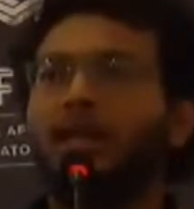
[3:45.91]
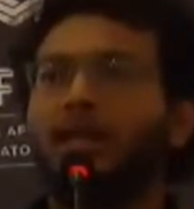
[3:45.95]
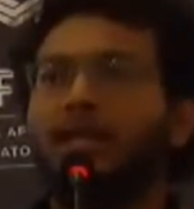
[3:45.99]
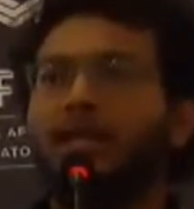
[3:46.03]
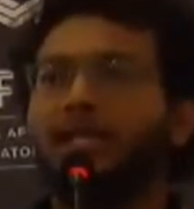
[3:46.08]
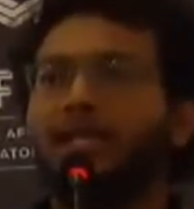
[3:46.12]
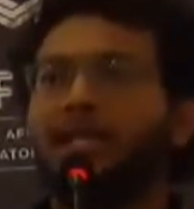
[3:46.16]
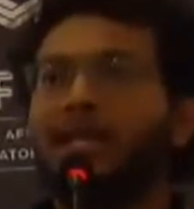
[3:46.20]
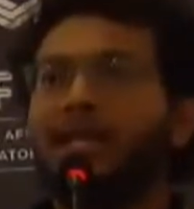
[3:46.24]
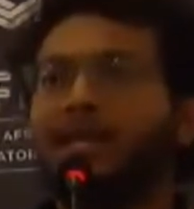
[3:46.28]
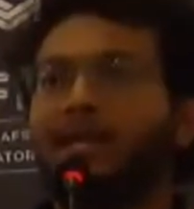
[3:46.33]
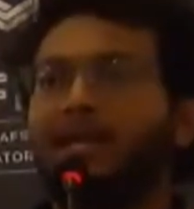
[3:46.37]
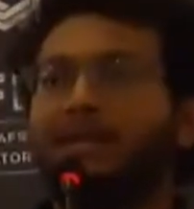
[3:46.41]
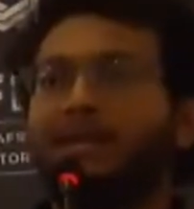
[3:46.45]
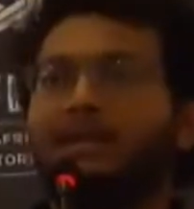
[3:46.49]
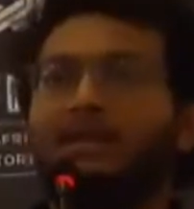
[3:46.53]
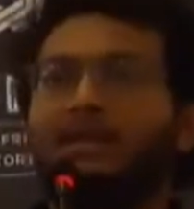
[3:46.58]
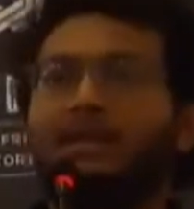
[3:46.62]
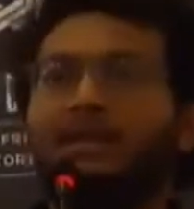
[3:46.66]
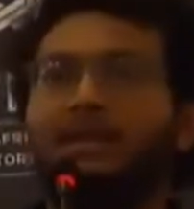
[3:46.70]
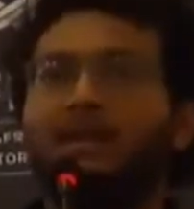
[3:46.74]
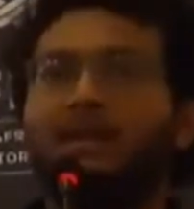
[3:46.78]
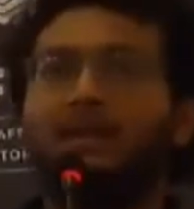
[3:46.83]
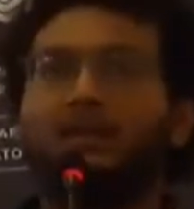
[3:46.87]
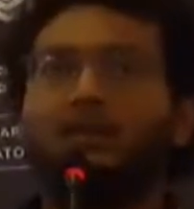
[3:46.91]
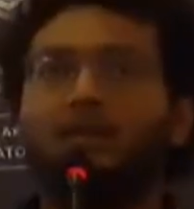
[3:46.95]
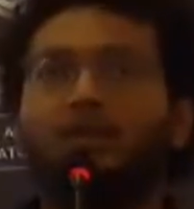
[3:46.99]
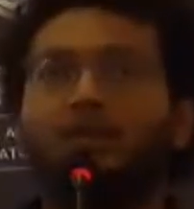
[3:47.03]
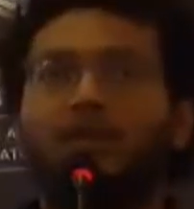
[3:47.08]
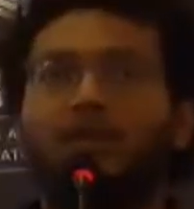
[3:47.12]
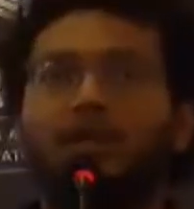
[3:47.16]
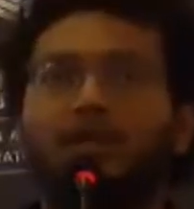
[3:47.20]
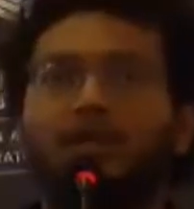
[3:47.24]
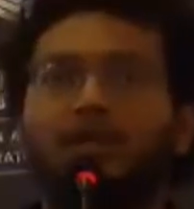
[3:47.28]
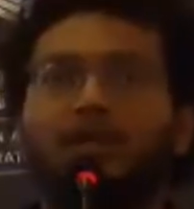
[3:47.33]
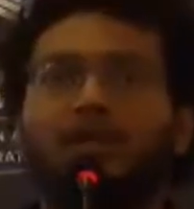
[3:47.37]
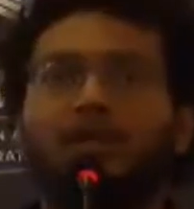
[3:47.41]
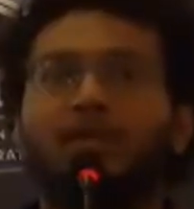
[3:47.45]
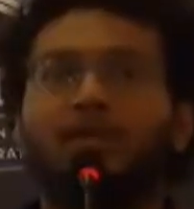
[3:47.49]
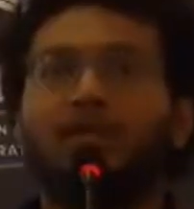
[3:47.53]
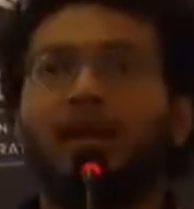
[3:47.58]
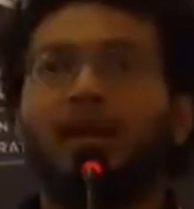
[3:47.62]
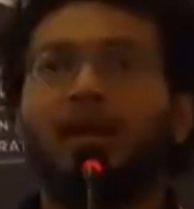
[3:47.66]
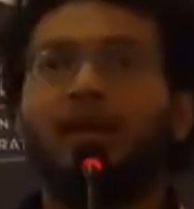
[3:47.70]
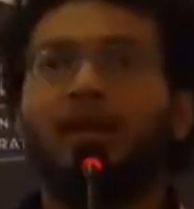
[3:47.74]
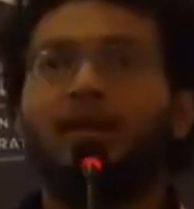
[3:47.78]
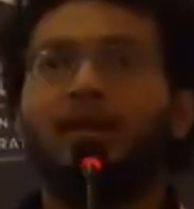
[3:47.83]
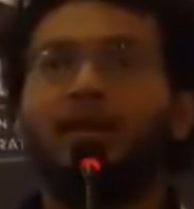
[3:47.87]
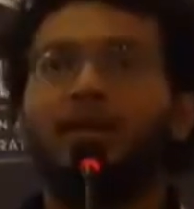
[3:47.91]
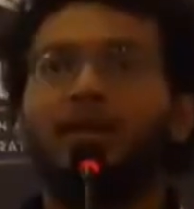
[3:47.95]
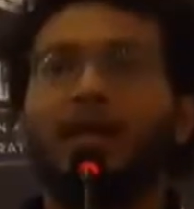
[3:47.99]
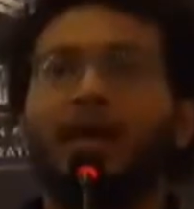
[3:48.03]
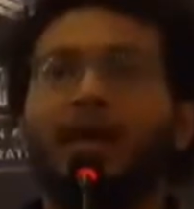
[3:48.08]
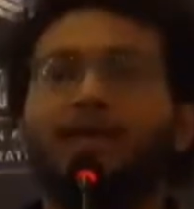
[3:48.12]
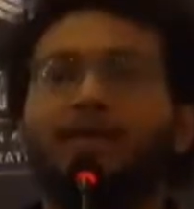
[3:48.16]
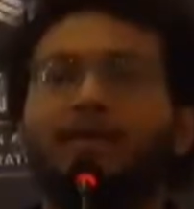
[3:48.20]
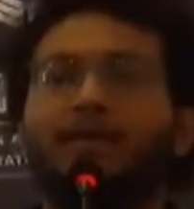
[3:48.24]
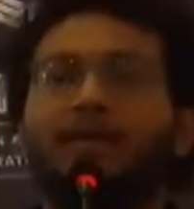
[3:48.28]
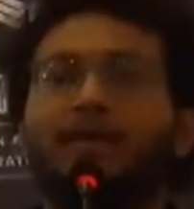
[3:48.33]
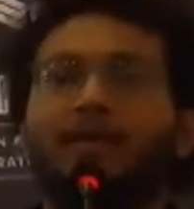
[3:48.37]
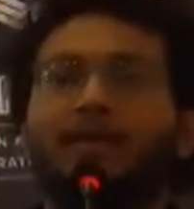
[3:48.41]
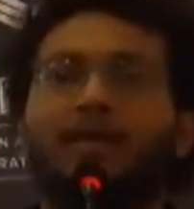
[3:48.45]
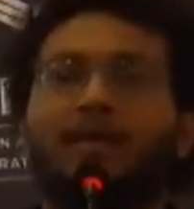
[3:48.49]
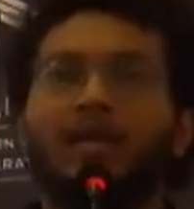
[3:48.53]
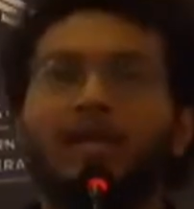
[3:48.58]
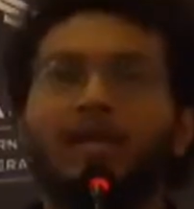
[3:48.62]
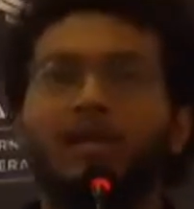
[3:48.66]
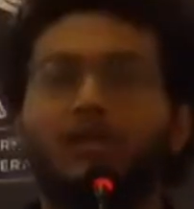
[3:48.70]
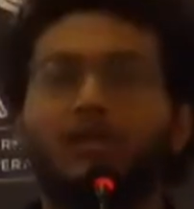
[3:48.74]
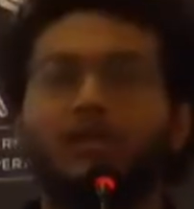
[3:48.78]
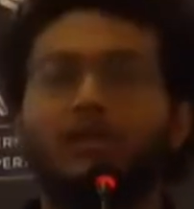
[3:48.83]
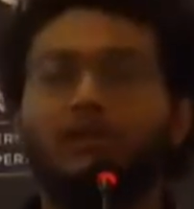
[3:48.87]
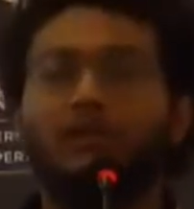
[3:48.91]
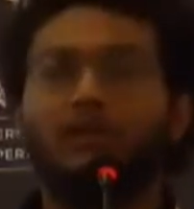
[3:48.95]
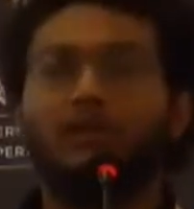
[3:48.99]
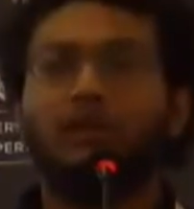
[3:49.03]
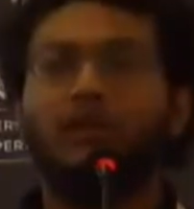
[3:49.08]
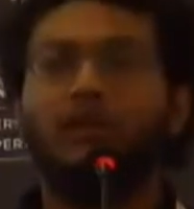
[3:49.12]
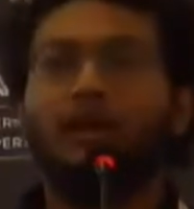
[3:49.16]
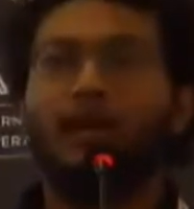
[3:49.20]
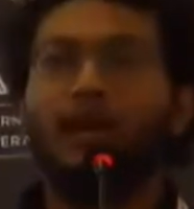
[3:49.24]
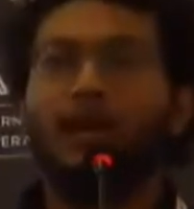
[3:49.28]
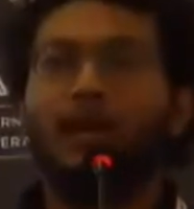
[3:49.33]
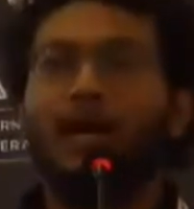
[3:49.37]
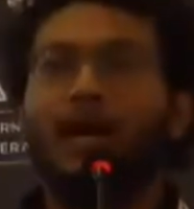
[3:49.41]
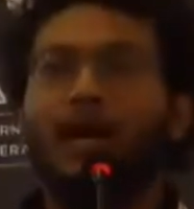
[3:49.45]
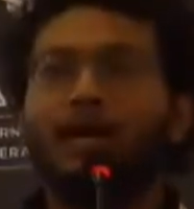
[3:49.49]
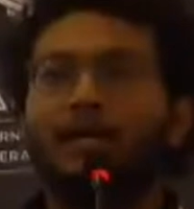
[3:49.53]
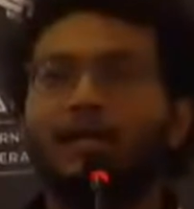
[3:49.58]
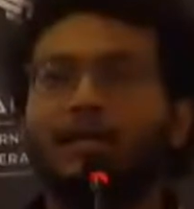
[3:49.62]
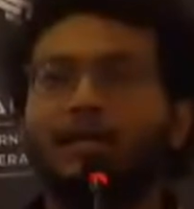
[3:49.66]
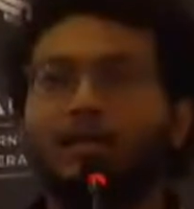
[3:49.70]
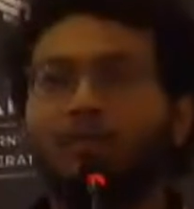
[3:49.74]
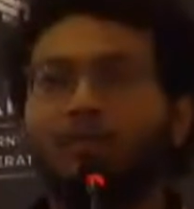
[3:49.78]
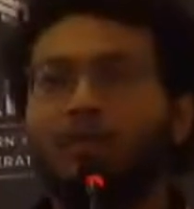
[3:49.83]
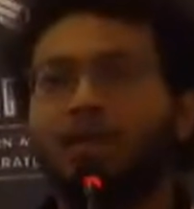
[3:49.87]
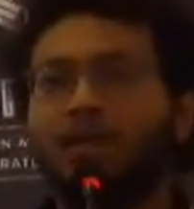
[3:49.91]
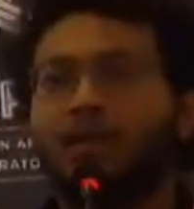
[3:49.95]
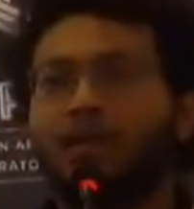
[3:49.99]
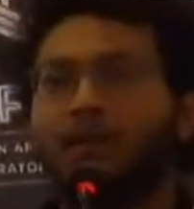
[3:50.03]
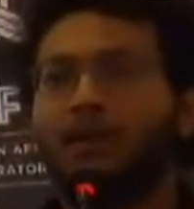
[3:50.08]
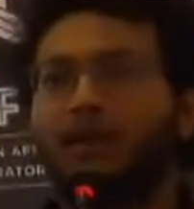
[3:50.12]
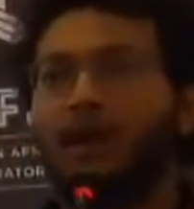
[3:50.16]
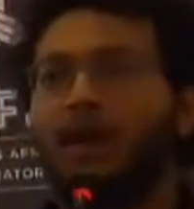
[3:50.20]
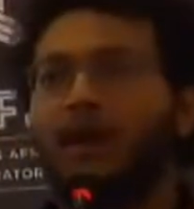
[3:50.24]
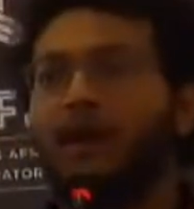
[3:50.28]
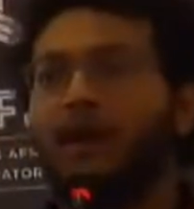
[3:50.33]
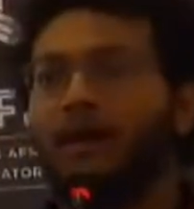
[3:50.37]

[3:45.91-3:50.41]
Is latency to this and that destination, has it been,